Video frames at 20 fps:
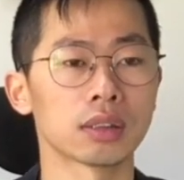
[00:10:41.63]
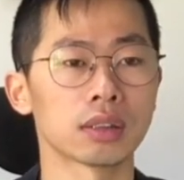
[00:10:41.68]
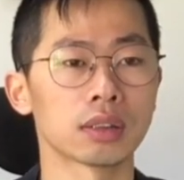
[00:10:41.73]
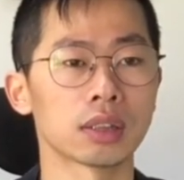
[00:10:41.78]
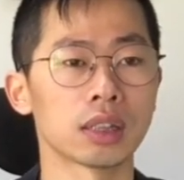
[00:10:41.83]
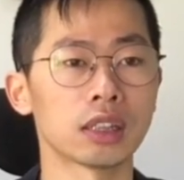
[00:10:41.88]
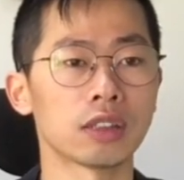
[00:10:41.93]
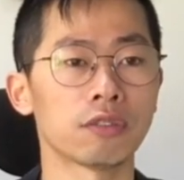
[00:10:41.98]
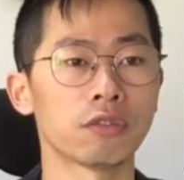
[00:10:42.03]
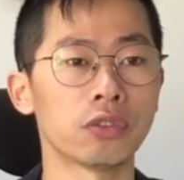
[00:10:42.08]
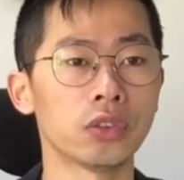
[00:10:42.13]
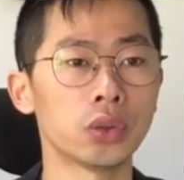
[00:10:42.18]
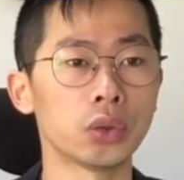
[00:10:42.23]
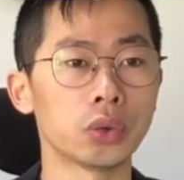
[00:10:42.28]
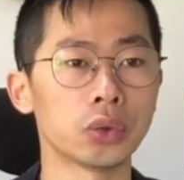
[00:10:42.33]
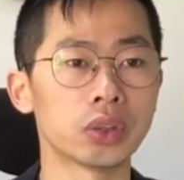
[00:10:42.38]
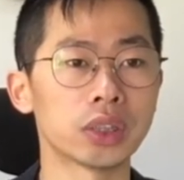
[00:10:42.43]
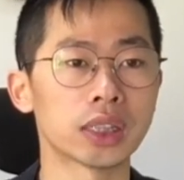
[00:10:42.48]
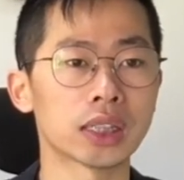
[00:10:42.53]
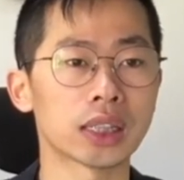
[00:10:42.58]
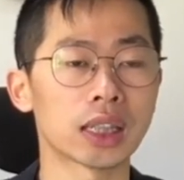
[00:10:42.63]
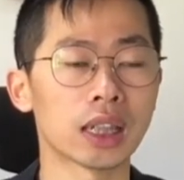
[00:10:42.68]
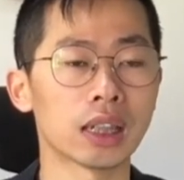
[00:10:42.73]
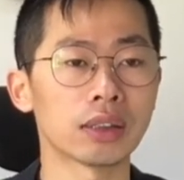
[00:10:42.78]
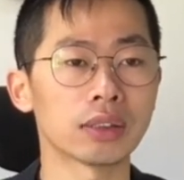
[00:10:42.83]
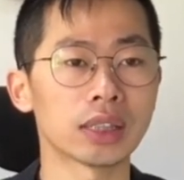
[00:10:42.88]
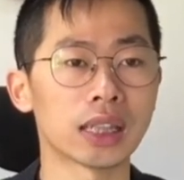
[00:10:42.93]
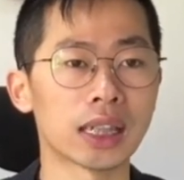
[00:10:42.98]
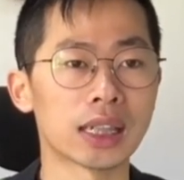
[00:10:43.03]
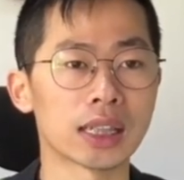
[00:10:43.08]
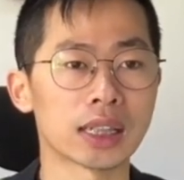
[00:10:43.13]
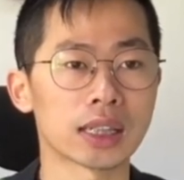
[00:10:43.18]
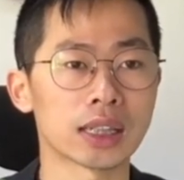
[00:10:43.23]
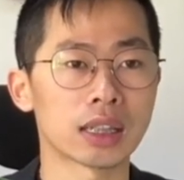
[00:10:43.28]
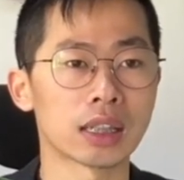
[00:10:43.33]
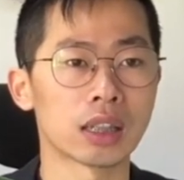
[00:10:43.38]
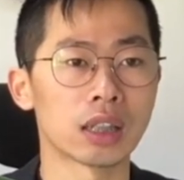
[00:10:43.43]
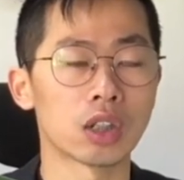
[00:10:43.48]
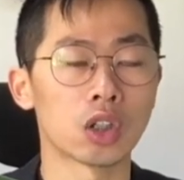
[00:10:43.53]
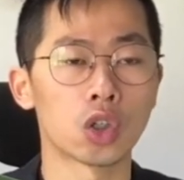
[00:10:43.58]
does fruits count as
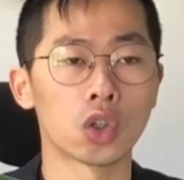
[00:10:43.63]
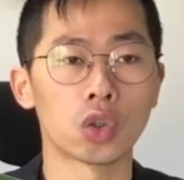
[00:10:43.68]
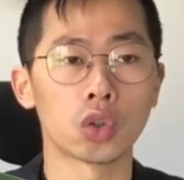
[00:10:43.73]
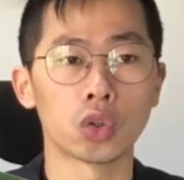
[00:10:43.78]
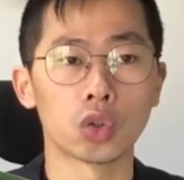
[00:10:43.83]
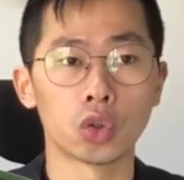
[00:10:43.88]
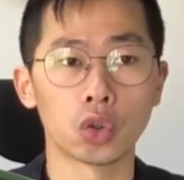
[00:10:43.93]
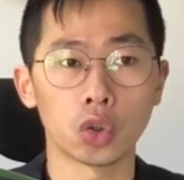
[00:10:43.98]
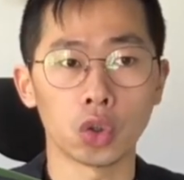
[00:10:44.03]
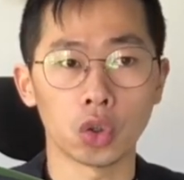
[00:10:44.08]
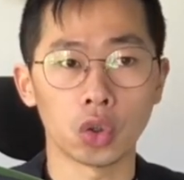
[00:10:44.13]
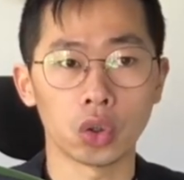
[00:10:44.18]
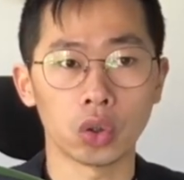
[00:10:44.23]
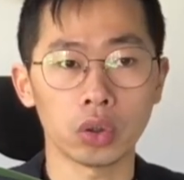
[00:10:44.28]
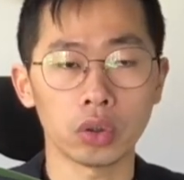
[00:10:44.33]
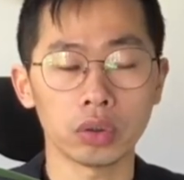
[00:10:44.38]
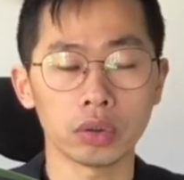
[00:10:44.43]
raw?